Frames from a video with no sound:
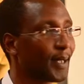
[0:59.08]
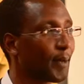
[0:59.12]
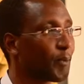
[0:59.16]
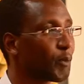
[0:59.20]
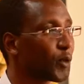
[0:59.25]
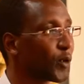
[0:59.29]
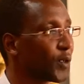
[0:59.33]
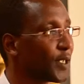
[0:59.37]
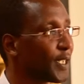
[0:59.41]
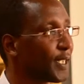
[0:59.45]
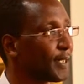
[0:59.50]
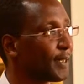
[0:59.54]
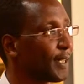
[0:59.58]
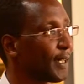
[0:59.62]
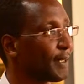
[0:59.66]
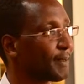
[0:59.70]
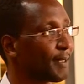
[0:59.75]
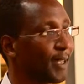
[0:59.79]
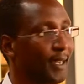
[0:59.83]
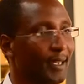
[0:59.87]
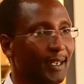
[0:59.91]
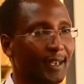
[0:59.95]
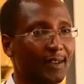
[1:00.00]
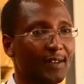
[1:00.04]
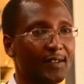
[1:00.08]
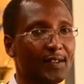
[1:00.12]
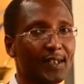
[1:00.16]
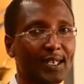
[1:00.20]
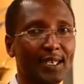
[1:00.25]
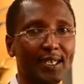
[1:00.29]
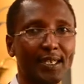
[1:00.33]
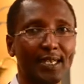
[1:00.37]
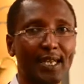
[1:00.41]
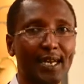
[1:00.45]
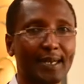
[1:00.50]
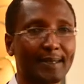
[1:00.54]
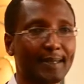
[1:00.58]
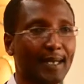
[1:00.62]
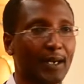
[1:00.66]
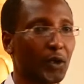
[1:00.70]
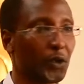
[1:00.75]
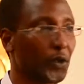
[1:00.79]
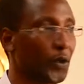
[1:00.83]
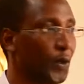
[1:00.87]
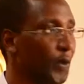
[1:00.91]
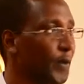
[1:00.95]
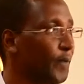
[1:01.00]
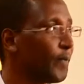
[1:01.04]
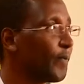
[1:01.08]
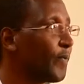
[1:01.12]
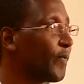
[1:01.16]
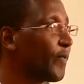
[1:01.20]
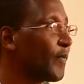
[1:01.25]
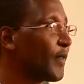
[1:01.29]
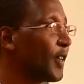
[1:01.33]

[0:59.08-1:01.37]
This is a project that started 3 years ago,